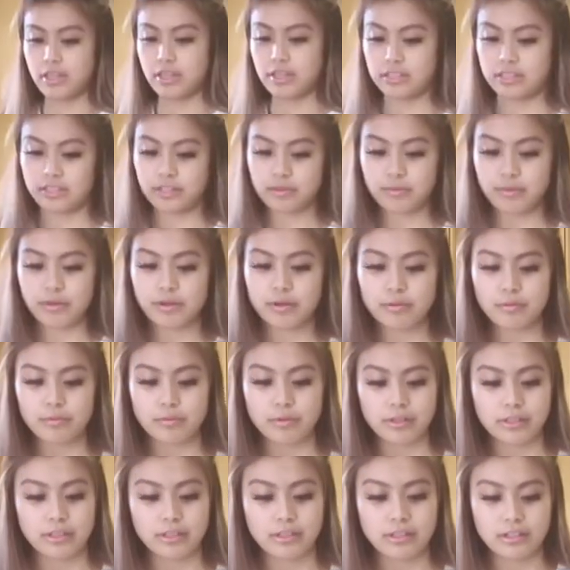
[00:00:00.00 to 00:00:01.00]
It took me a
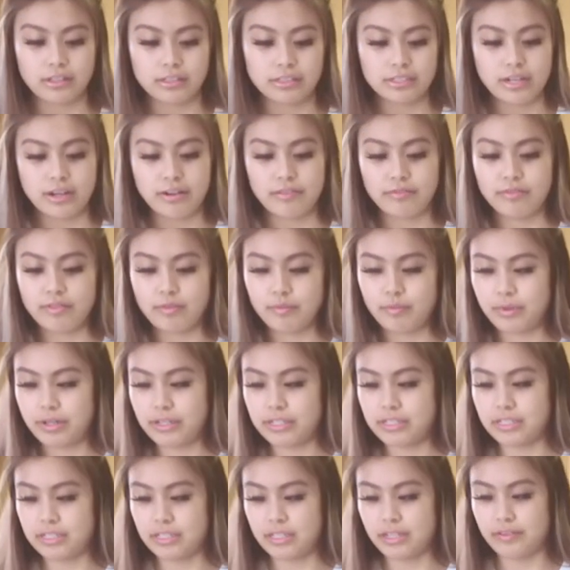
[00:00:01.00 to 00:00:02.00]
really long time for
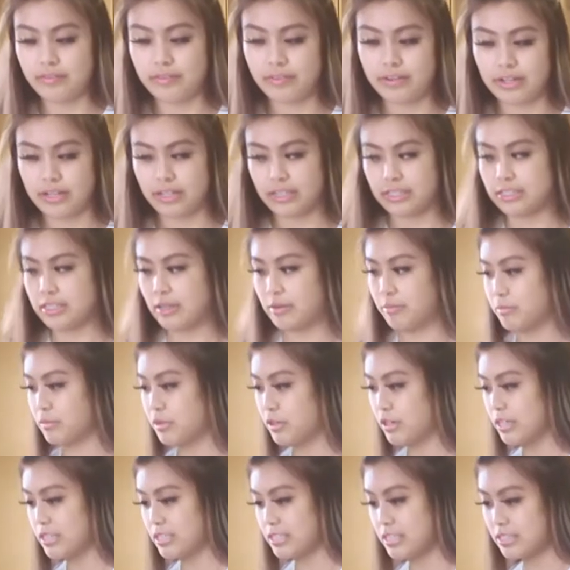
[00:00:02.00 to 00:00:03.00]
me to even accept
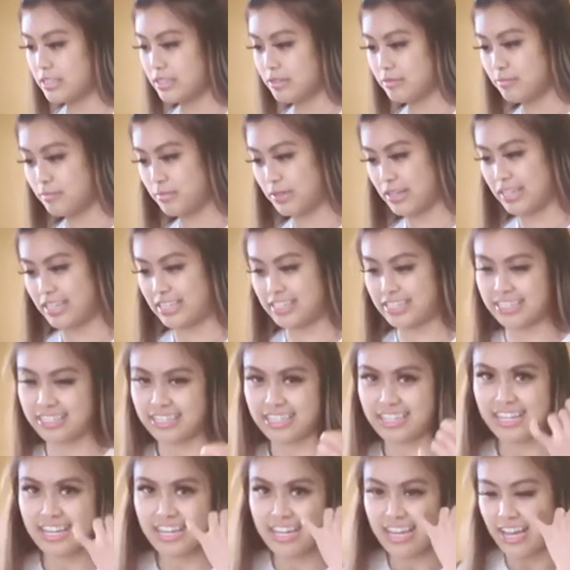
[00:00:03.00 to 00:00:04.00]
criticism because
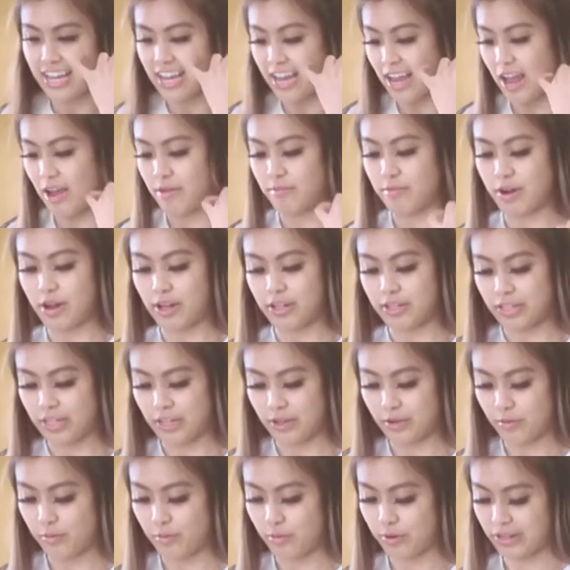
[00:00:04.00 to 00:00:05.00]
I'm not
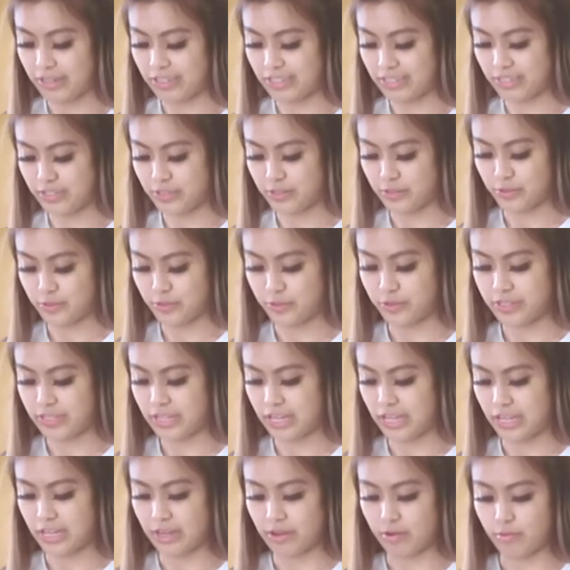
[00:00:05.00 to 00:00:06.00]
like one to
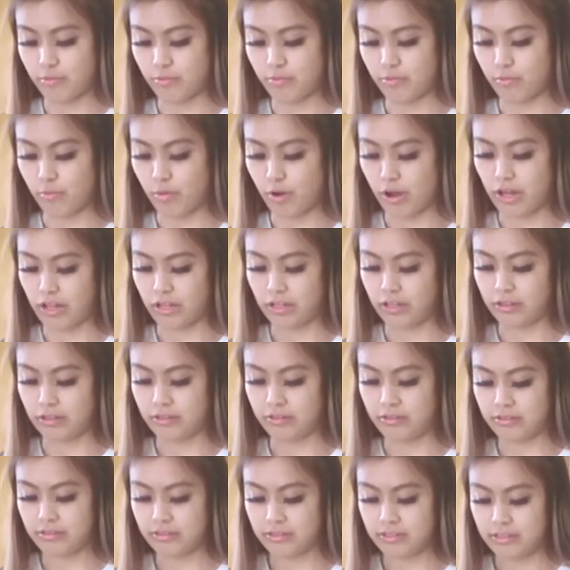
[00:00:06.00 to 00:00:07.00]
take it well.
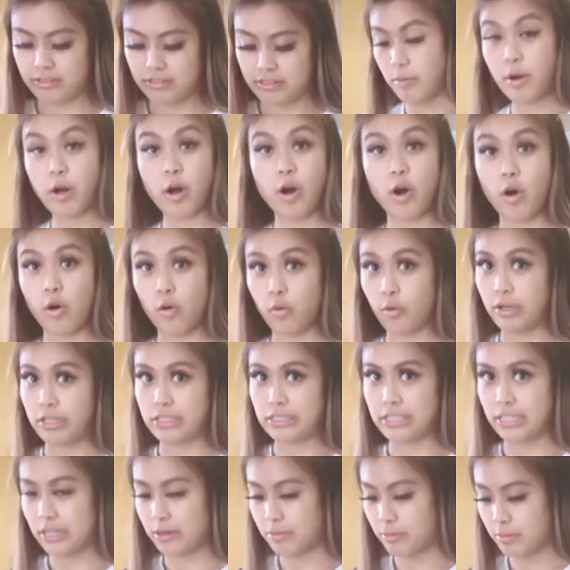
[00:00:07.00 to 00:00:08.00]
I'm not
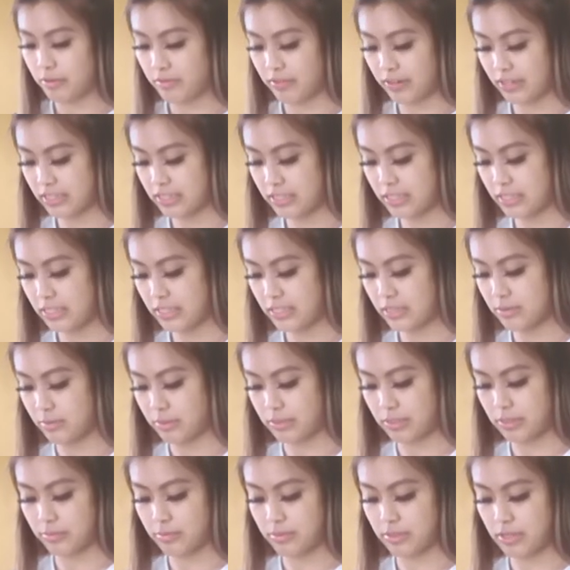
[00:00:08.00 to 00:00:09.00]
always like a perfectionist,
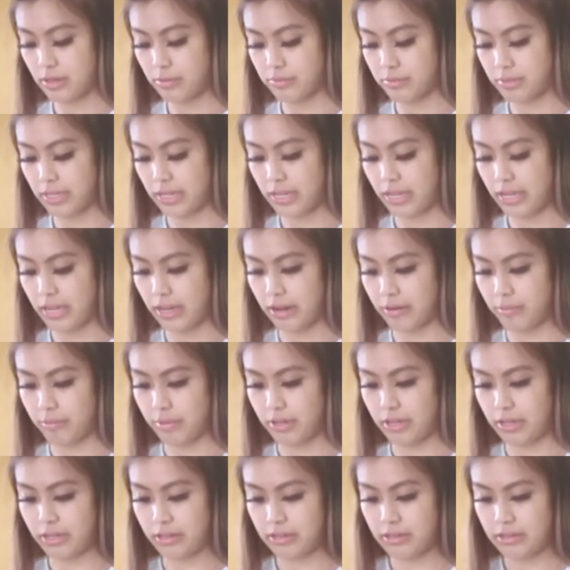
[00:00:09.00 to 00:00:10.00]
but sometimes I can
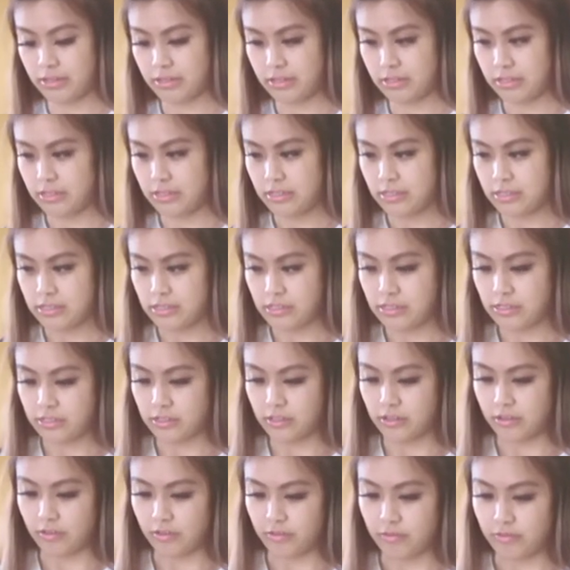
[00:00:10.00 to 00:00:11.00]
be.
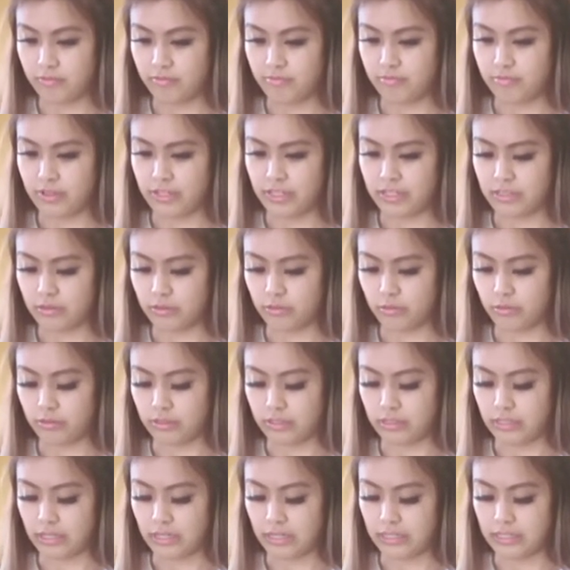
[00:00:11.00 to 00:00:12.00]
So being told
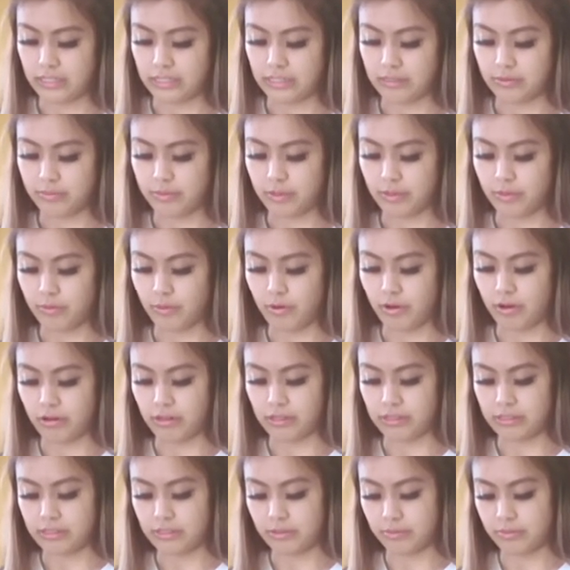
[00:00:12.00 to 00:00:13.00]
that I did something
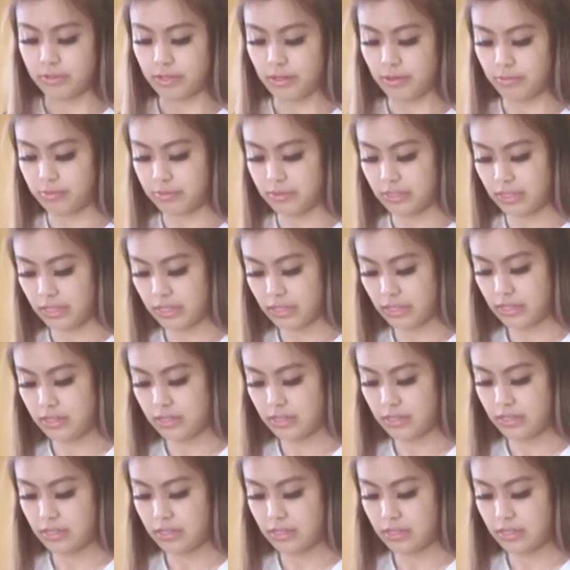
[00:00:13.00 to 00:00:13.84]
wrong is sometimes like